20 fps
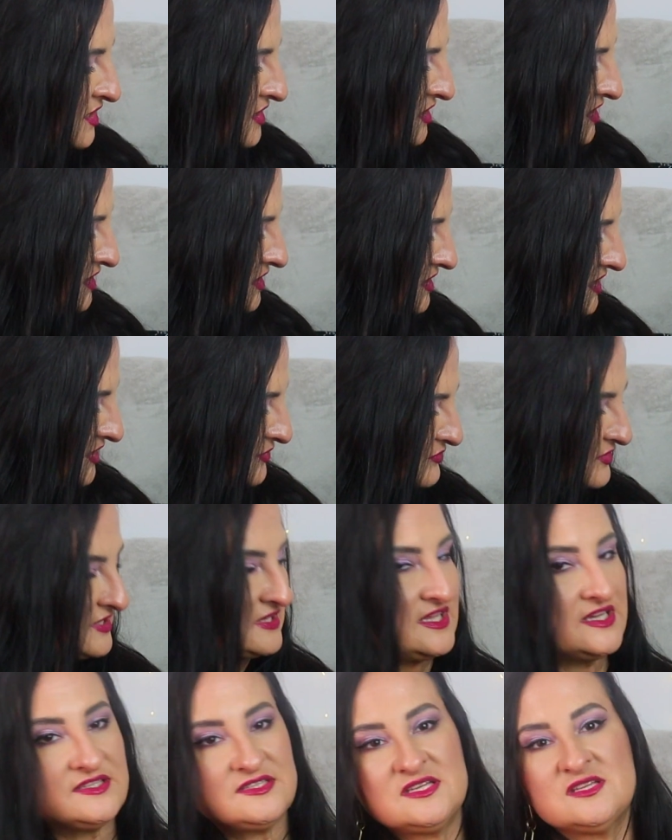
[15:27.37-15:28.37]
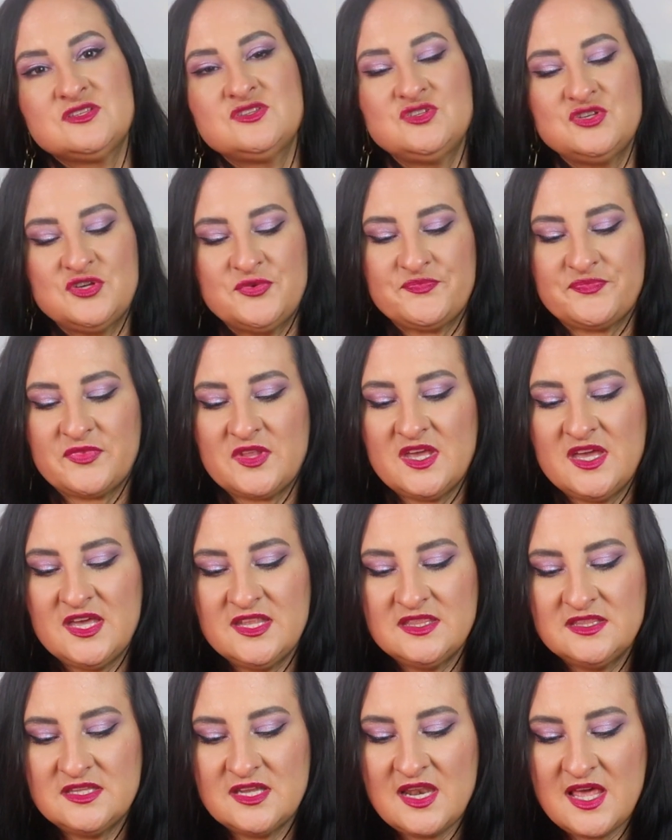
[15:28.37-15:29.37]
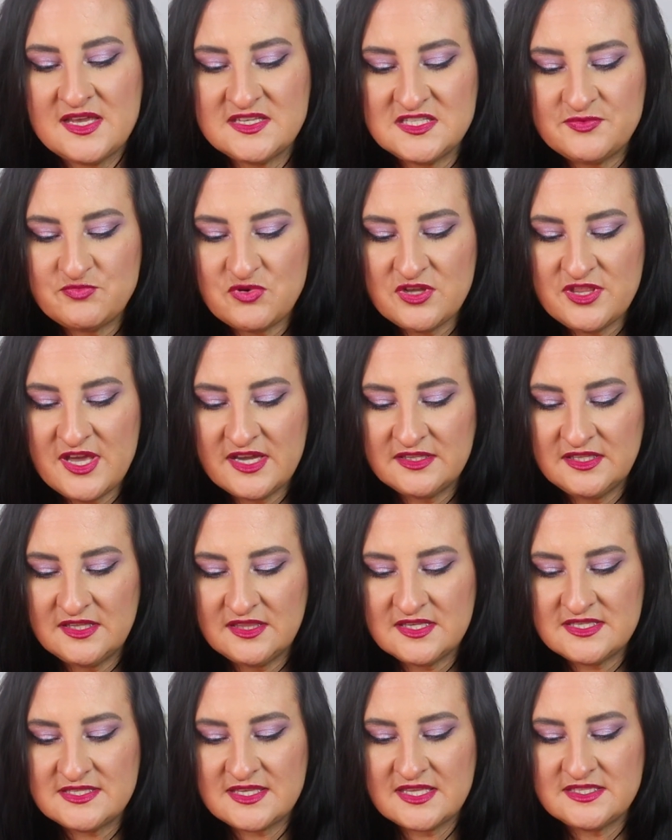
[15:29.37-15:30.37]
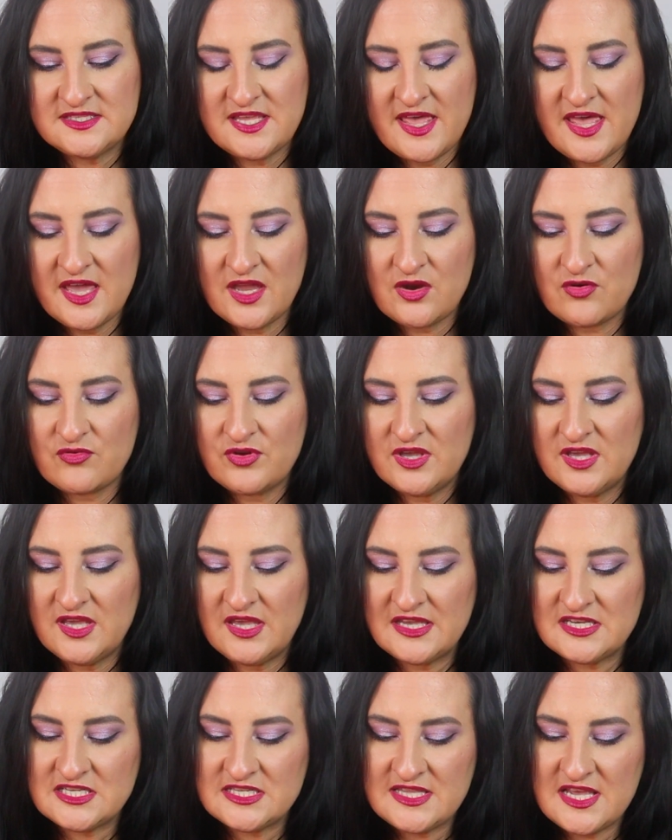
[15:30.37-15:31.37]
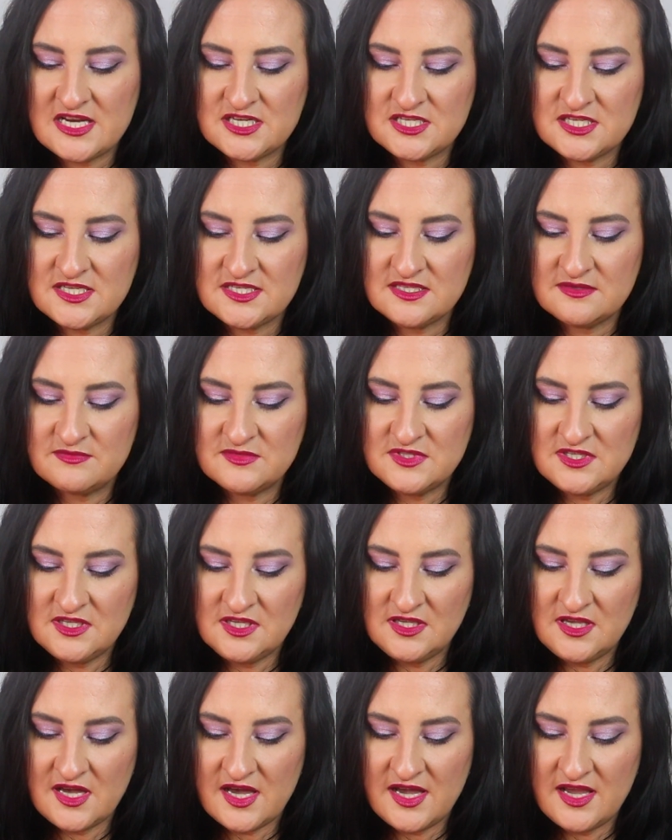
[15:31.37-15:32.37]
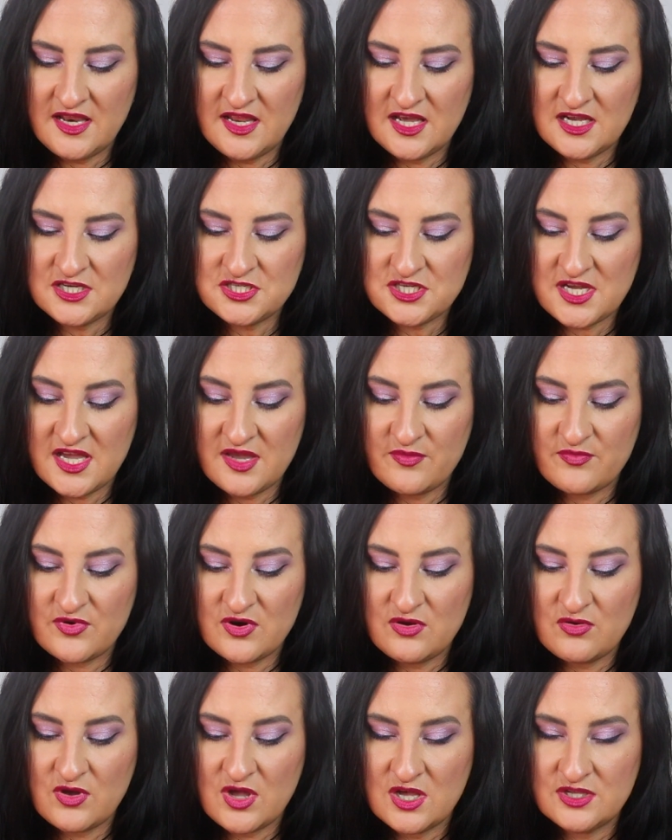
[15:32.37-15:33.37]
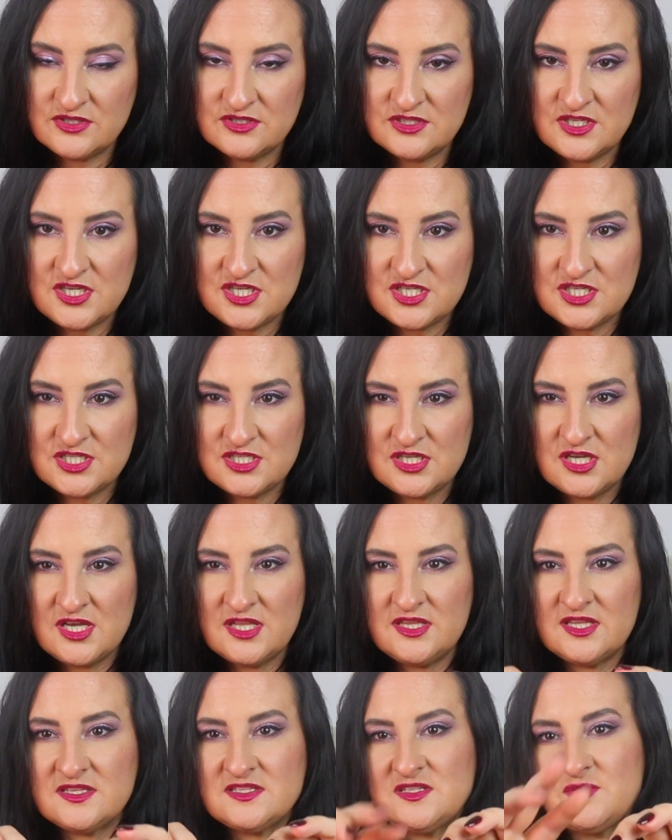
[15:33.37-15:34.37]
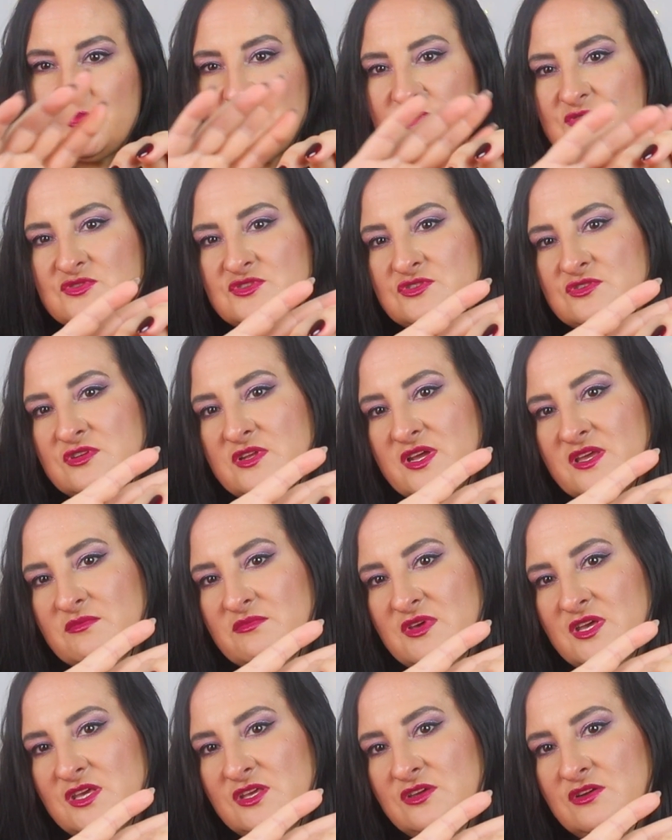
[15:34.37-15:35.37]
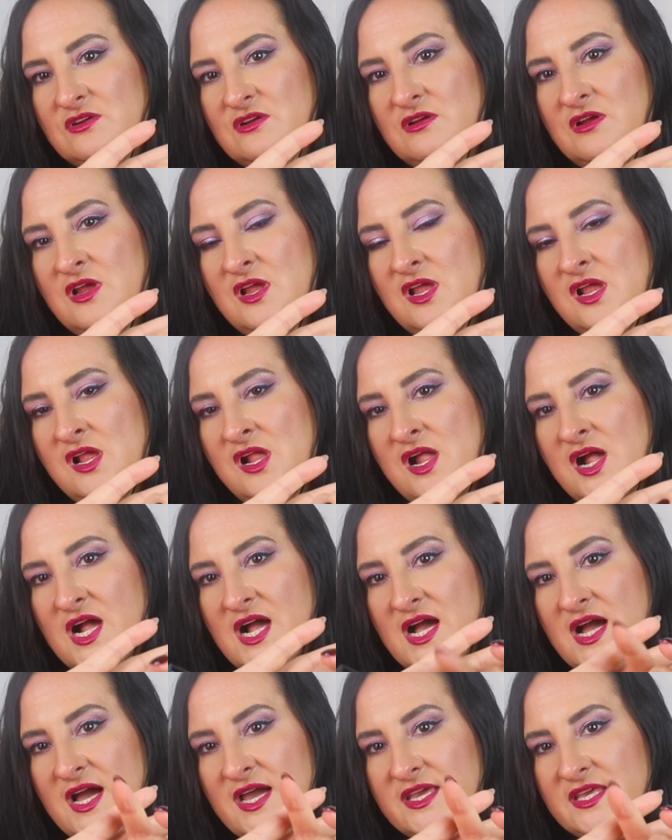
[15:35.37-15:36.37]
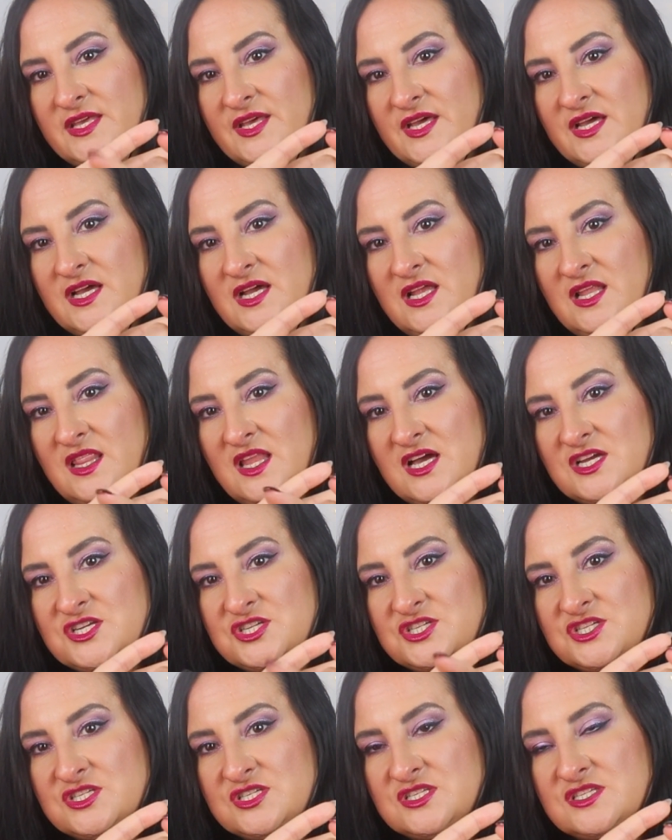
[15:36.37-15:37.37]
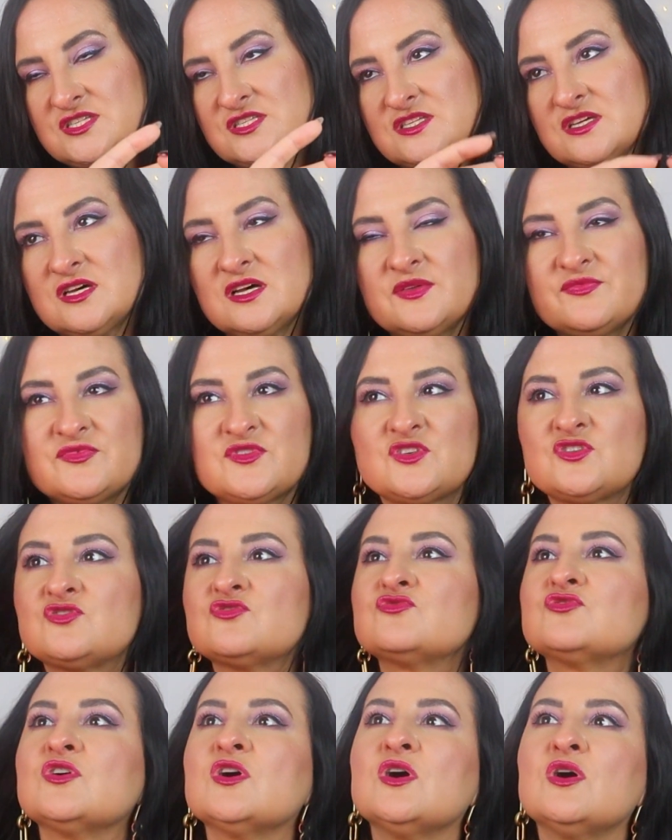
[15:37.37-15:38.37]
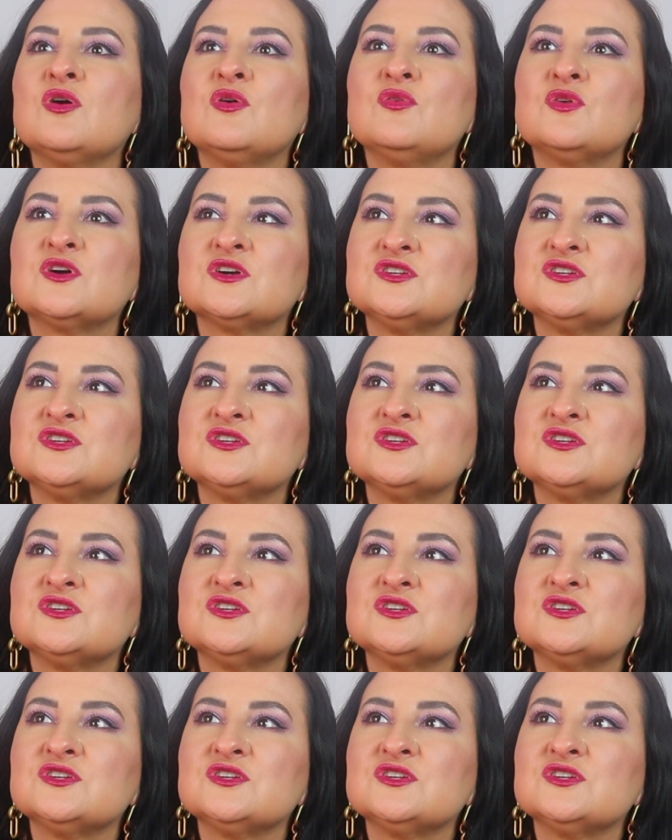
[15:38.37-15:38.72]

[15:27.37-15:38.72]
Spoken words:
I really like that too. And the last product in this category is Lashes MD Eyelash Eyebrow Conditioner. That's supposed to like make your eyelashes grow.